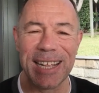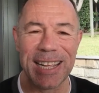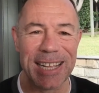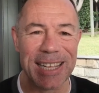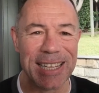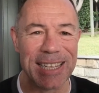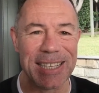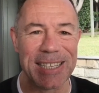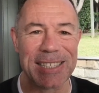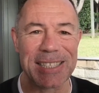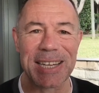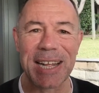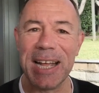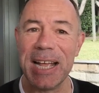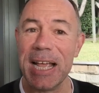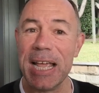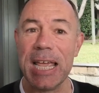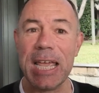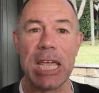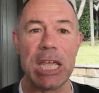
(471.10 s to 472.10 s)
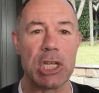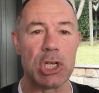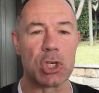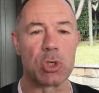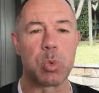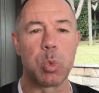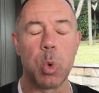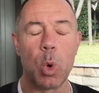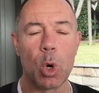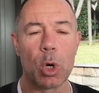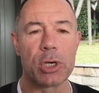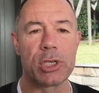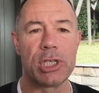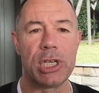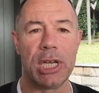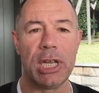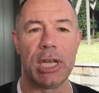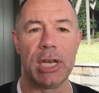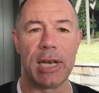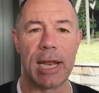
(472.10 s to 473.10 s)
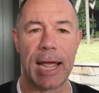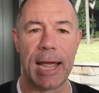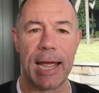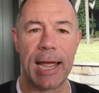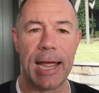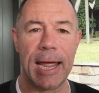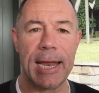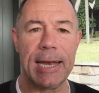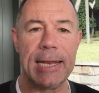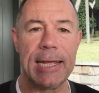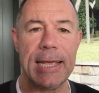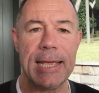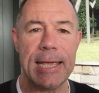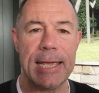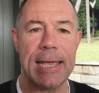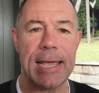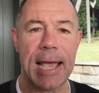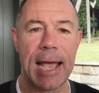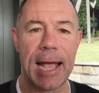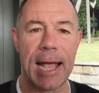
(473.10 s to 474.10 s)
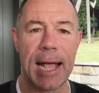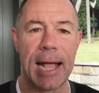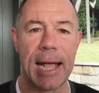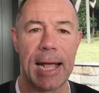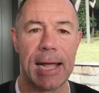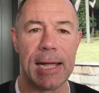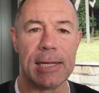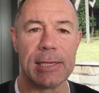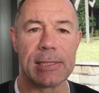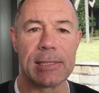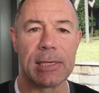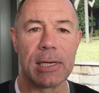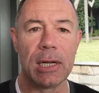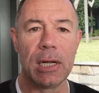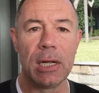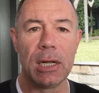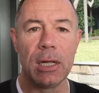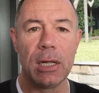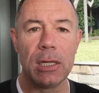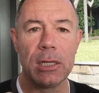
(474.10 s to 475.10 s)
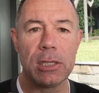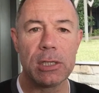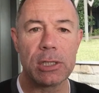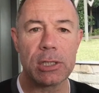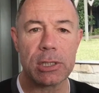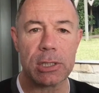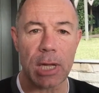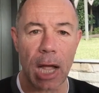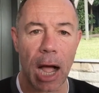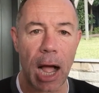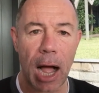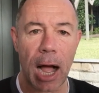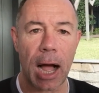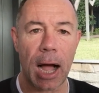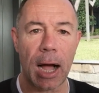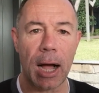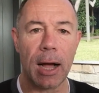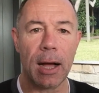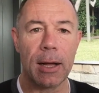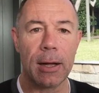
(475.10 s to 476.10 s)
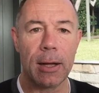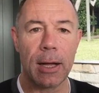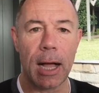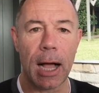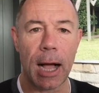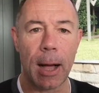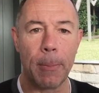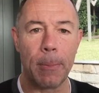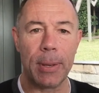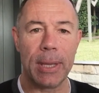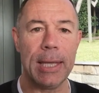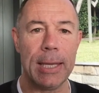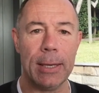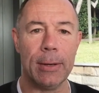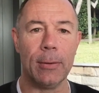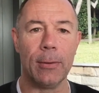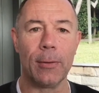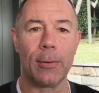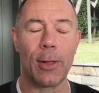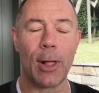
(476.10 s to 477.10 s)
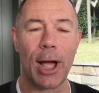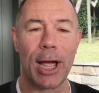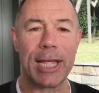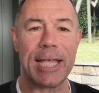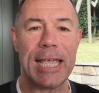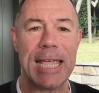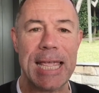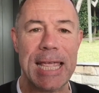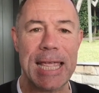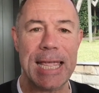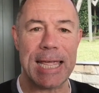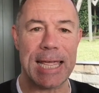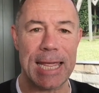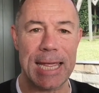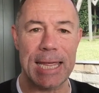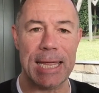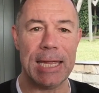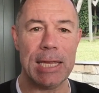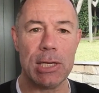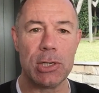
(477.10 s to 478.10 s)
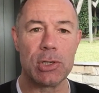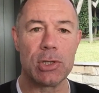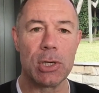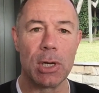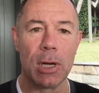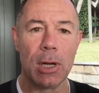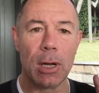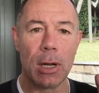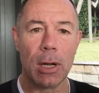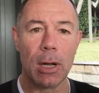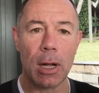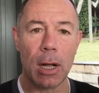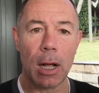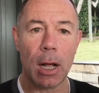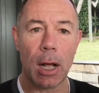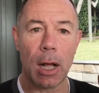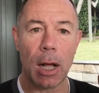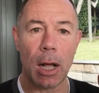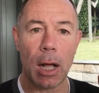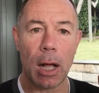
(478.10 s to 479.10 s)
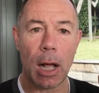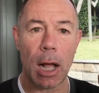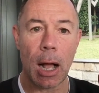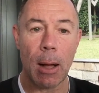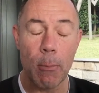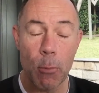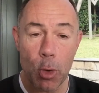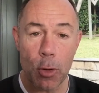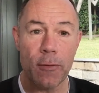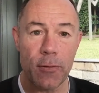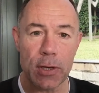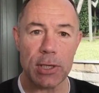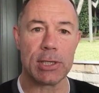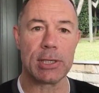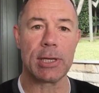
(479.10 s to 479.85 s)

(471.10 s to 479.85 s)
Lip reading: just walks in and he has star appeal. Like, he is a movie